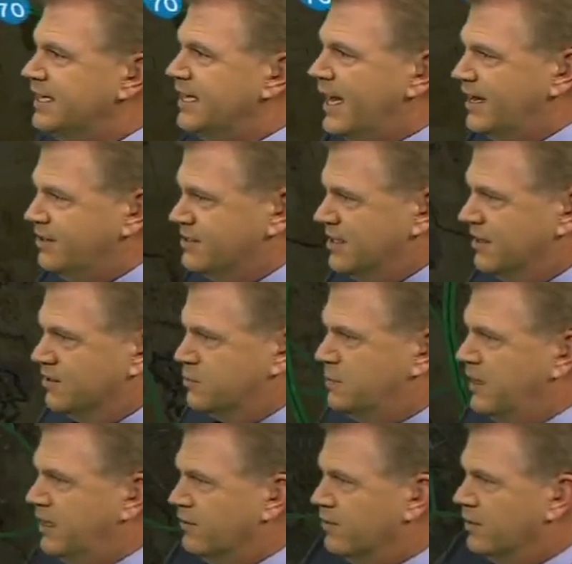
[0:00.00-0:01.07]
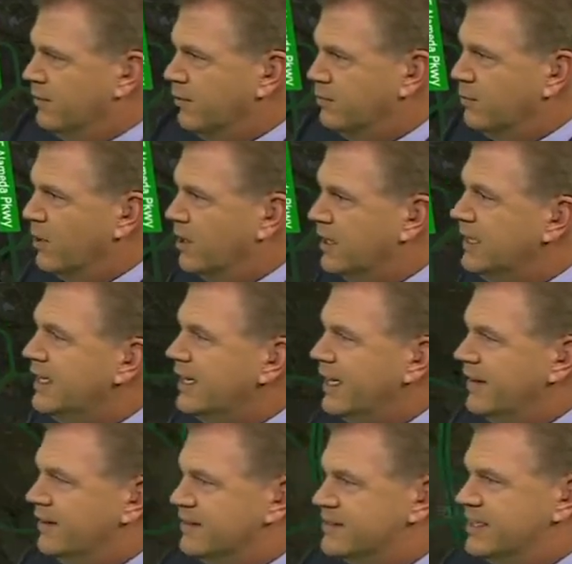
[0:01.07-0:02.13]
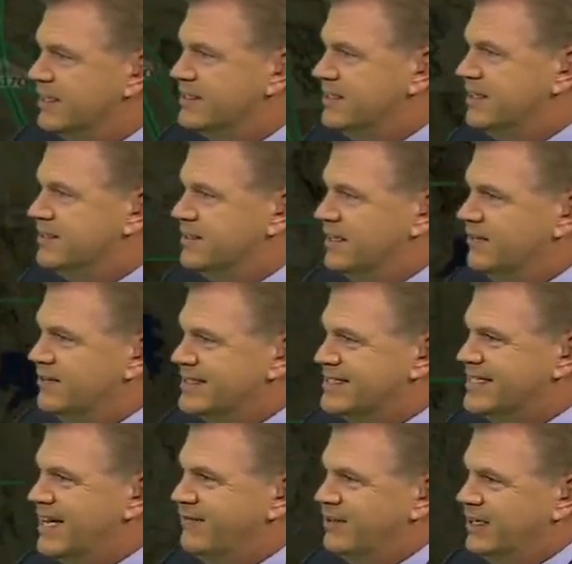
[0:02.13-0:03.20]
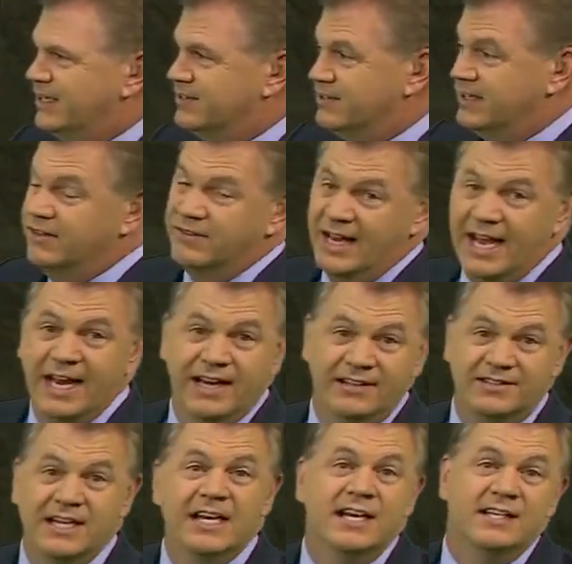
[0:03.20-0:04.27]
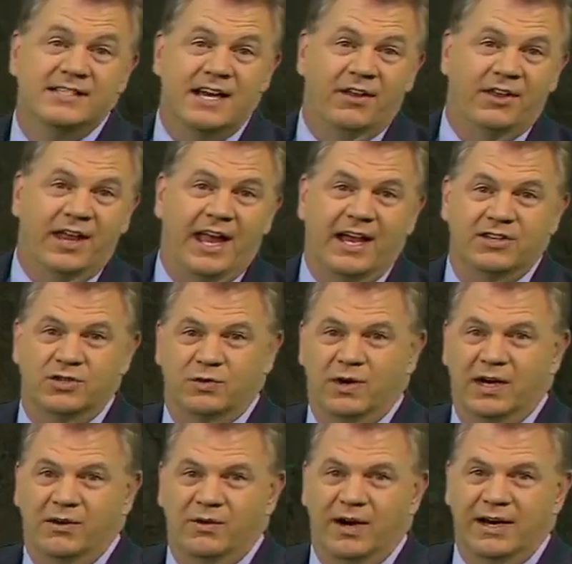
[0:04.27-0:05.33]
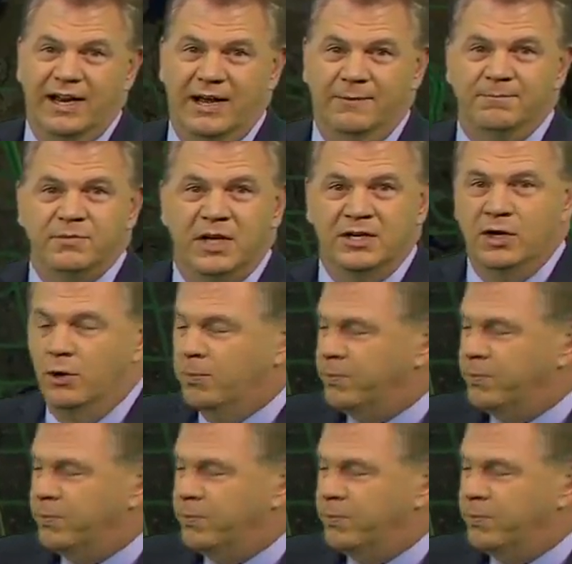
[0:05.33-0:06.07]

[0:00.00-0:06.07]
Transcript: and you see the speeds for the most part in the 60s and even 70s and even 80s south of Castle Rock right now. No